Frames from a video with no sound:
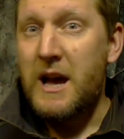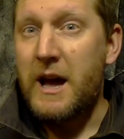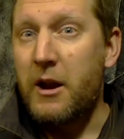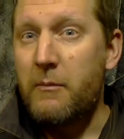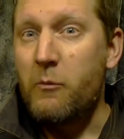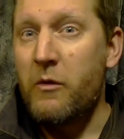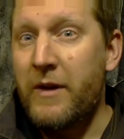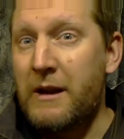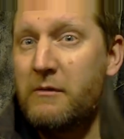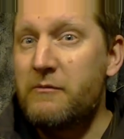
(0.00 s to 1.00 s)
and I'm
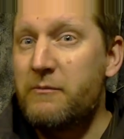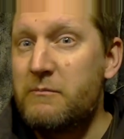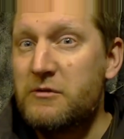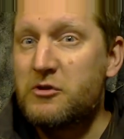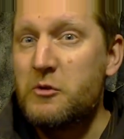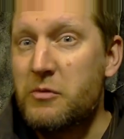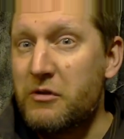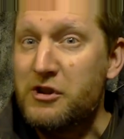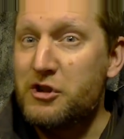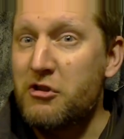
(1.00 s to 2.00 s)
without
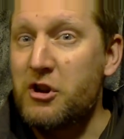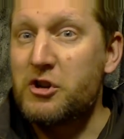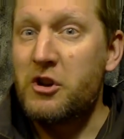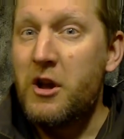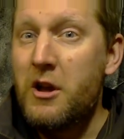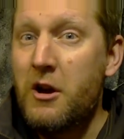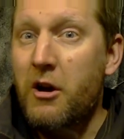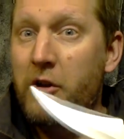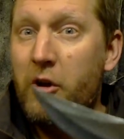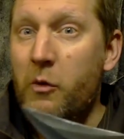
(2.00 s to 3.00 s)
super instruction,
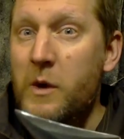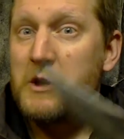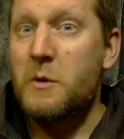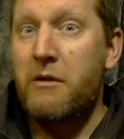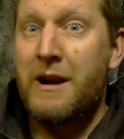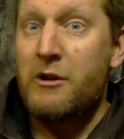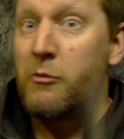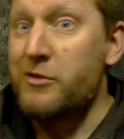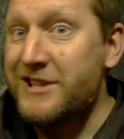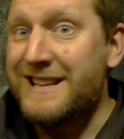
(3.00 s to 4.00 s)
I don't know which way around you're
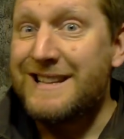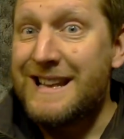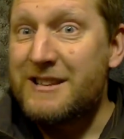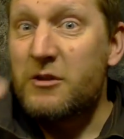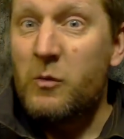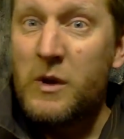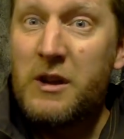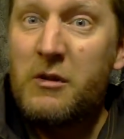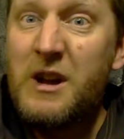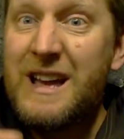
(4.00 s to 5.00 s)
presenting it to the
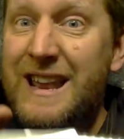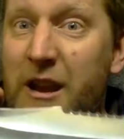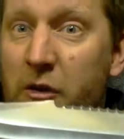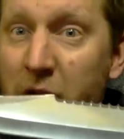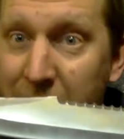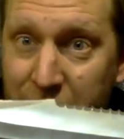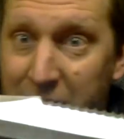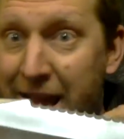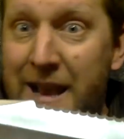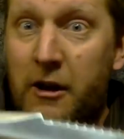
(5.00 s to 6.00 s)
wheel, and it couldn't
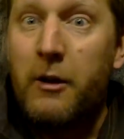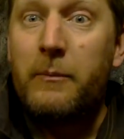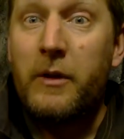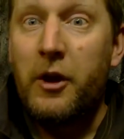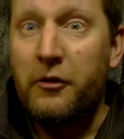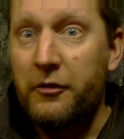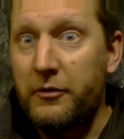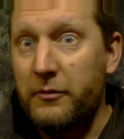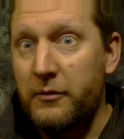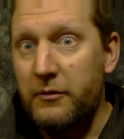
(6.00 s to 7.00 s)
thing end up
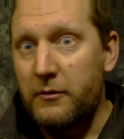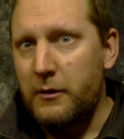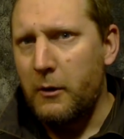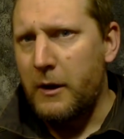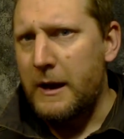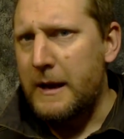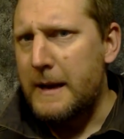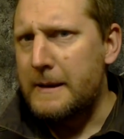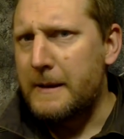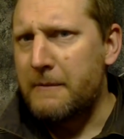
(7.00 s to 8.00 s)
locking
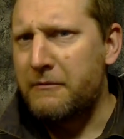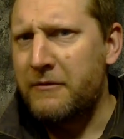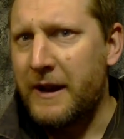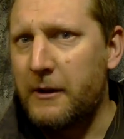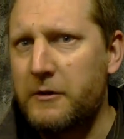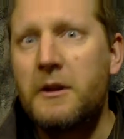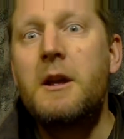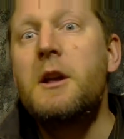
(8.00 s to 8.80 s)
into your fingers.